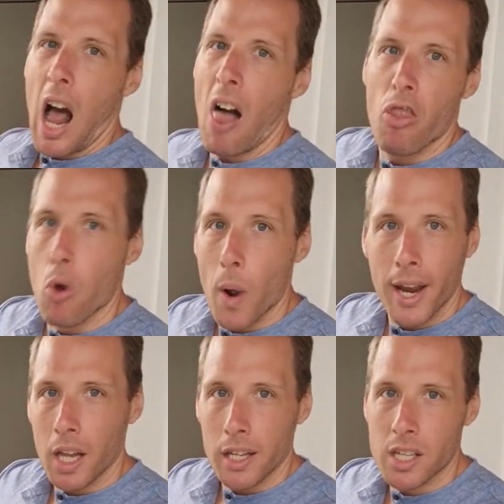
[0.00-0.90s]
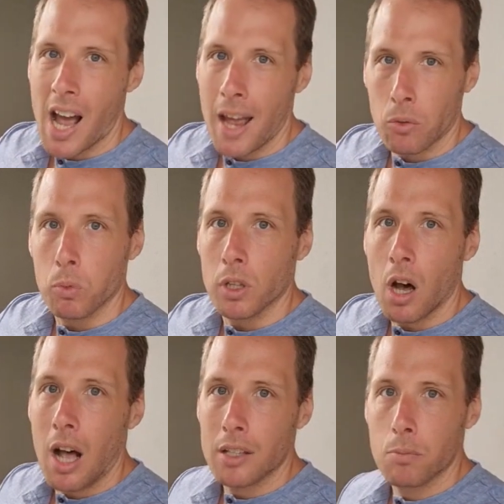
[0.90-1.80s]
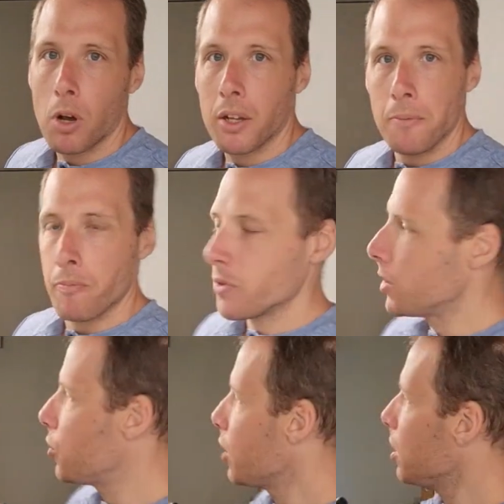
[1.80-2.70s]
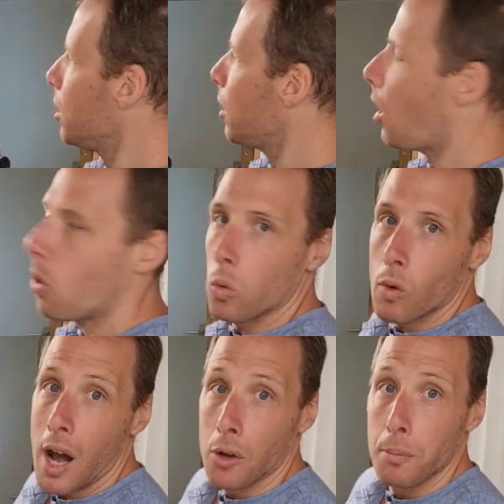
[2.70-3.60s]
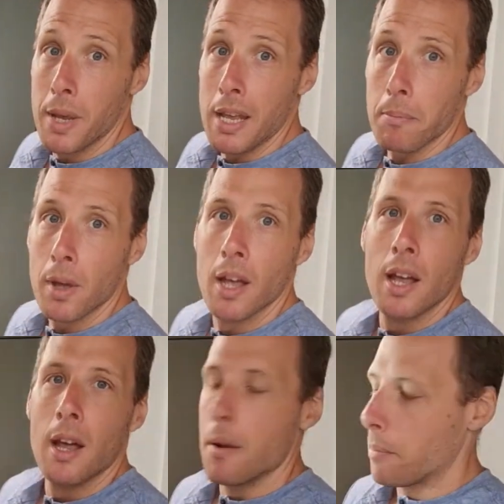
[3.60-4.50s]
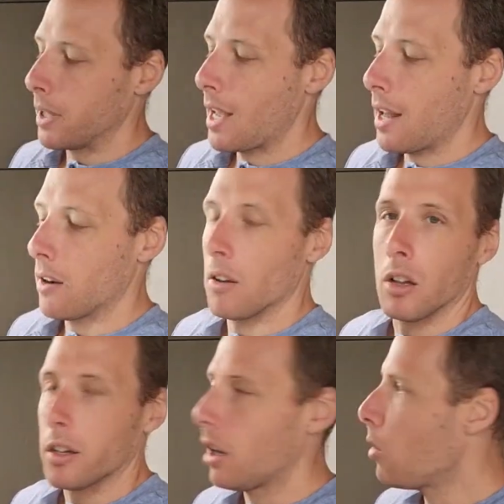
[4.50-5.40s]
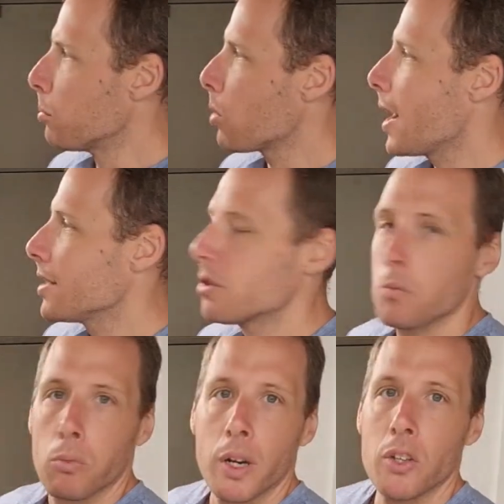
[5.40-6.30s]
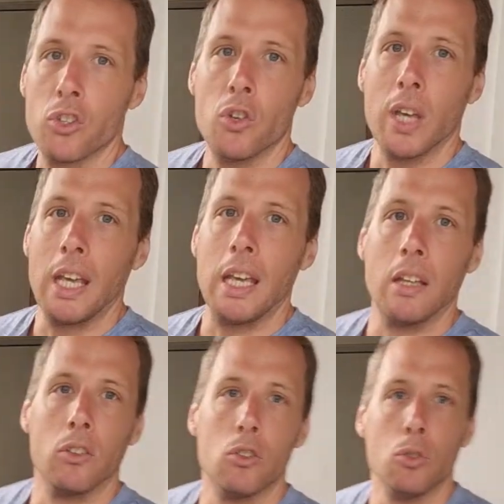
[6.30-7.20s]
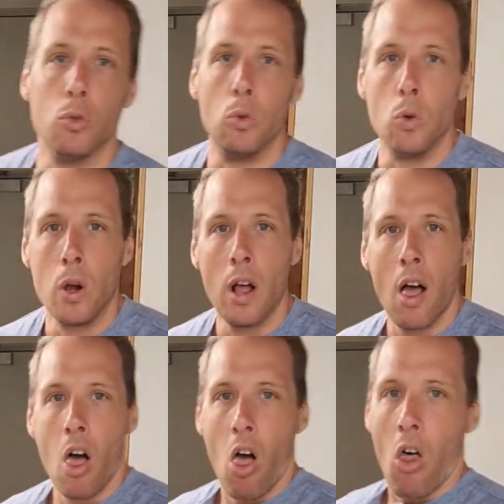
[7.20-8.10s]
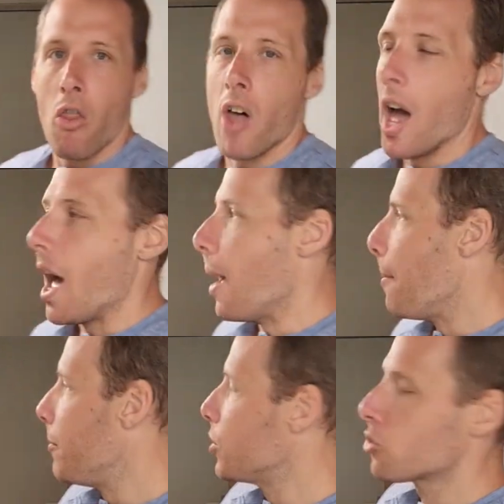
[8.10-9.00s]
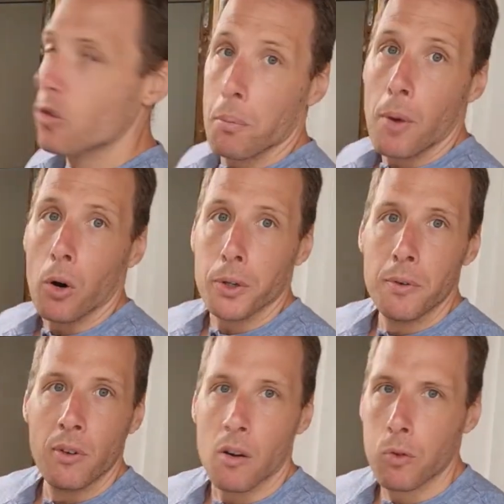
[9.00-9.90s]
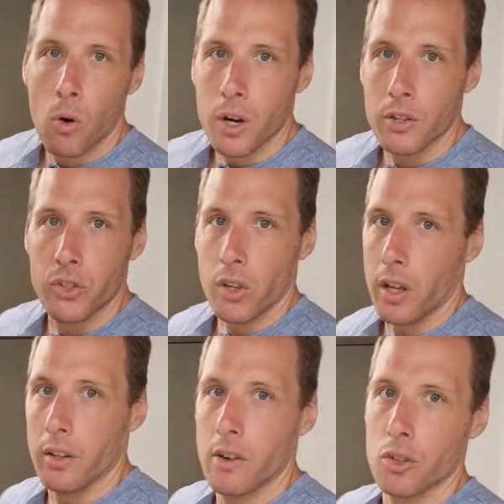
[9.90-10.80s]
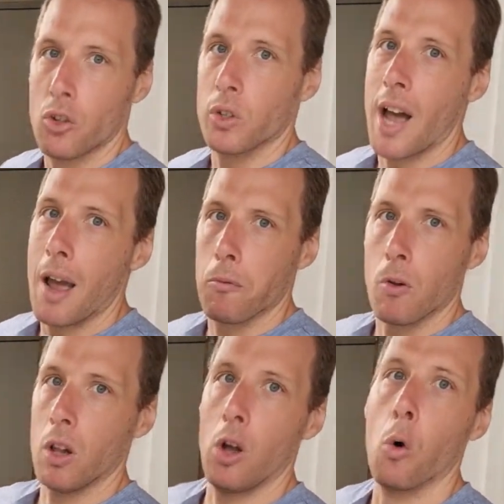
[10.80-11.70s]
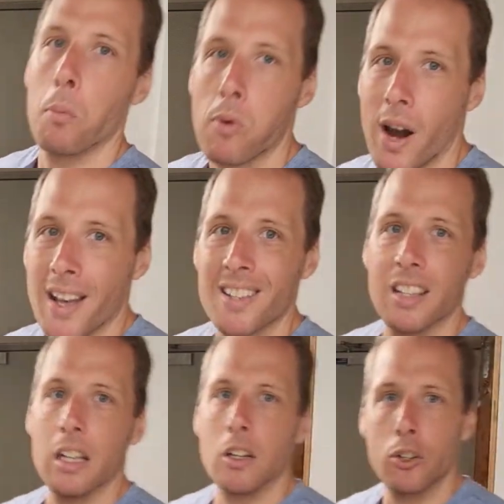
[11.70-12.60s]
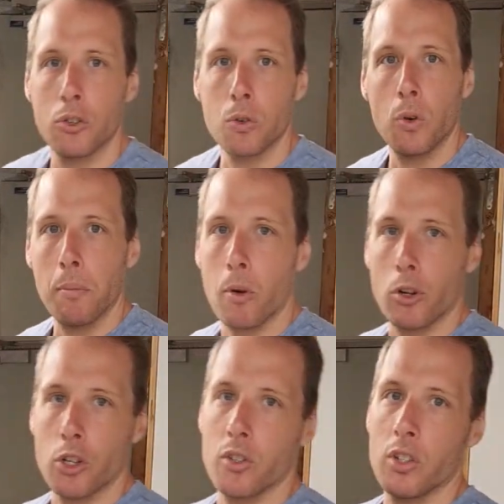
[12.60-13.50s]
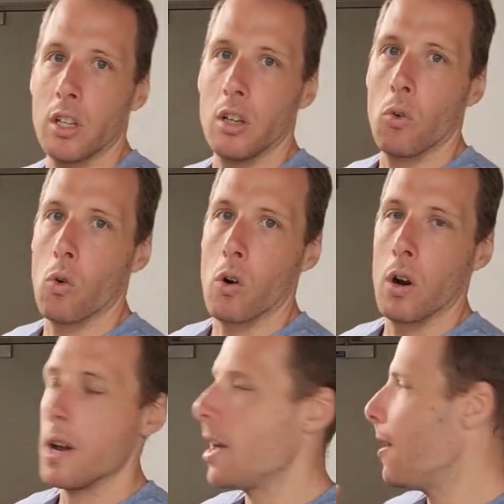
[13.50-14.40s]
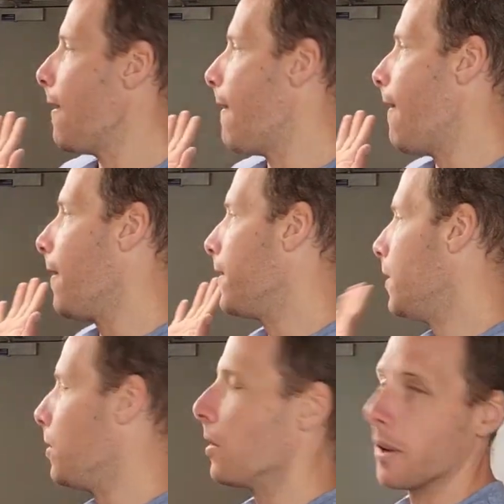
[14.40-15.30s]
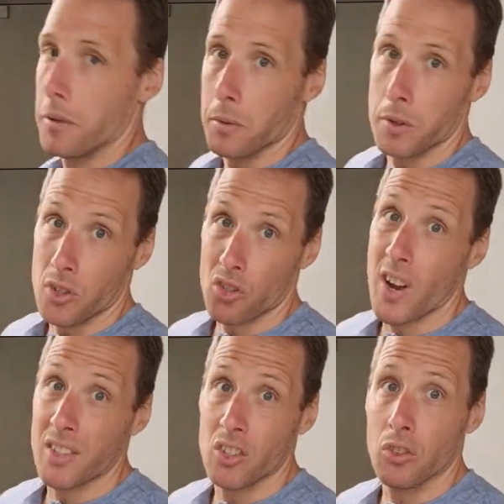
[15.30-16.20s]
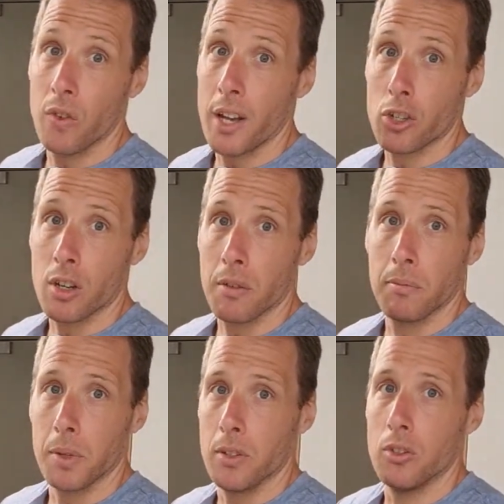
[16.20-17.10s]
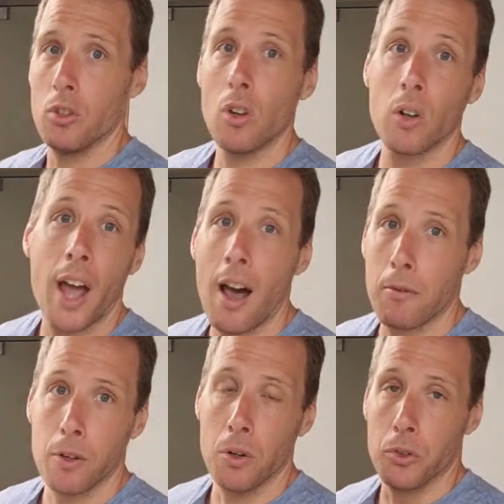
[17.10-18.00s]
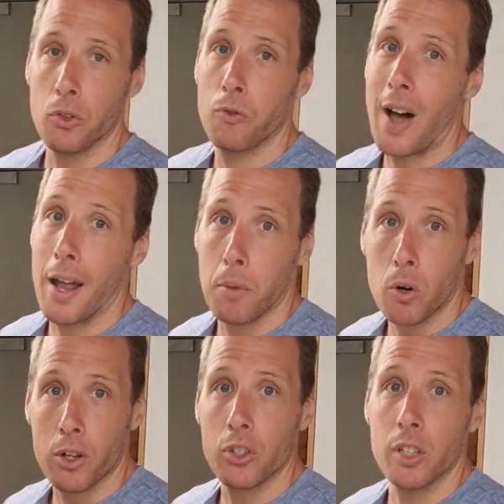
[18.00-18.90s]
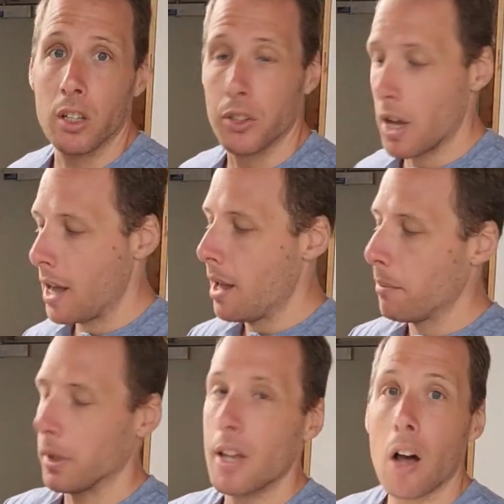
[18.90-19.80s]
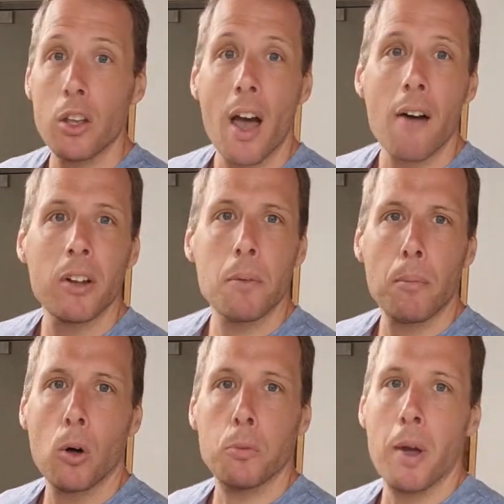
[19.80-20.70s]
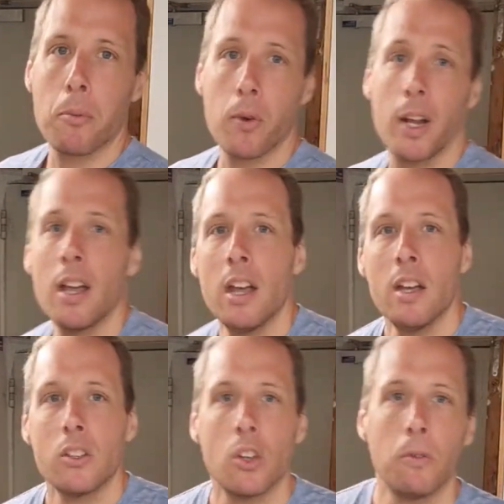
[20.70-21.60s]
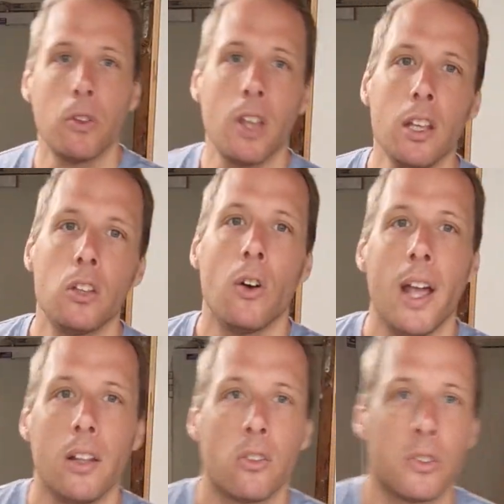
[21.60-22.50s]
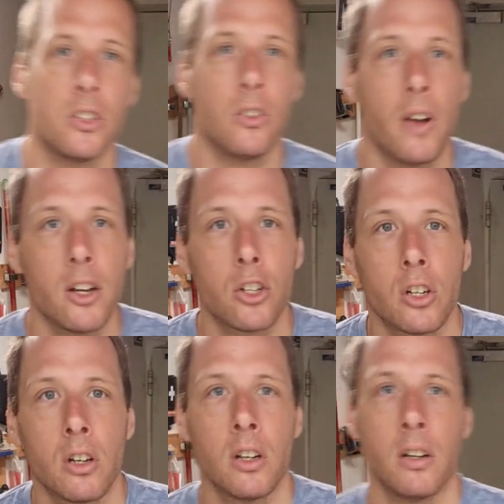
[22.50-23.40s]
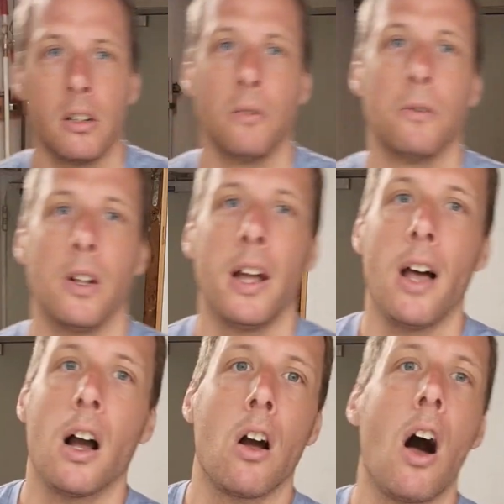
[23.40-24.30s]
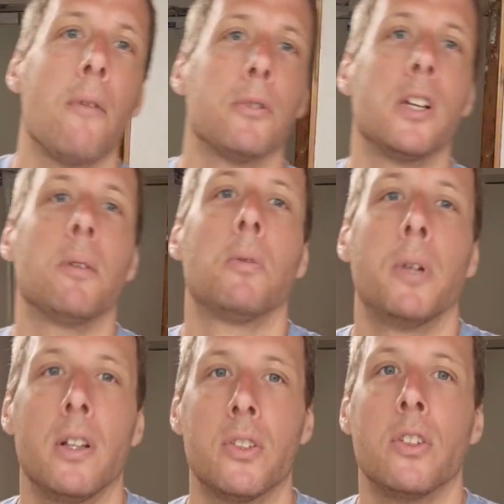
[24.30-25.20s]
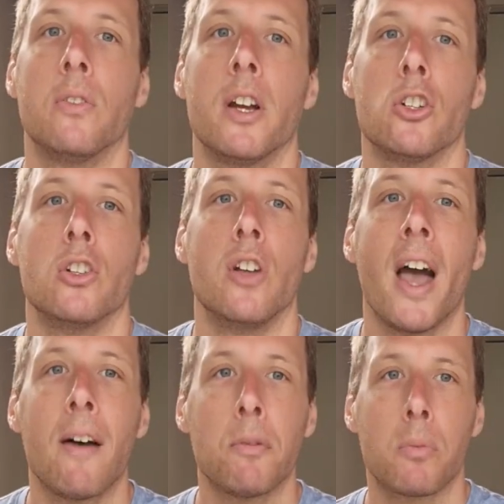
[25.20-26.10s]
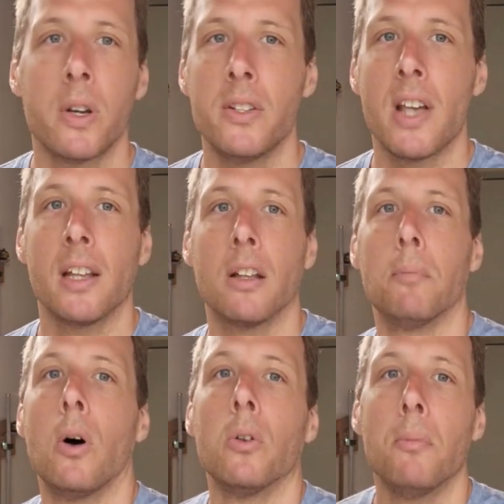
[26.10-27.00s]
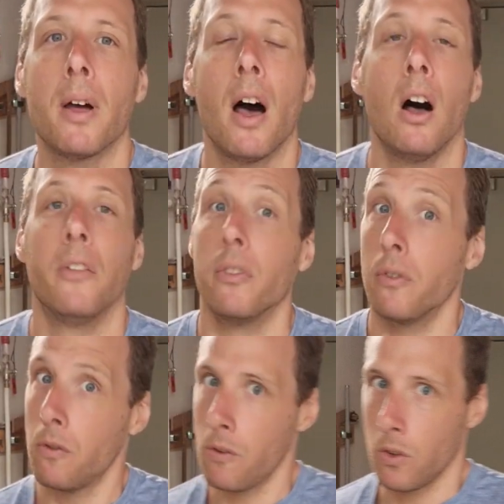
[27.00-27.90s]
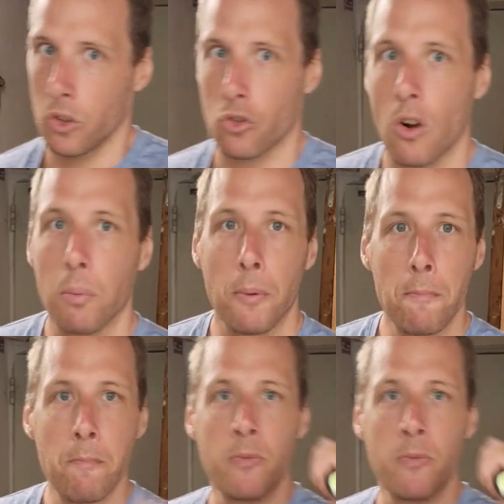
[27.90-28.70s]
annoyingly tight with the hotspot, still an all round beam. But then the long press brings you into the strobe mode. Of course, there is no time for a long press in a true emergency or, in a stress situation, because you don't have those fine motor skills. But now you have it on mode memory. So if you think you enter a situation, you feel uncomfortable with the situation, you have it preset on on strobe,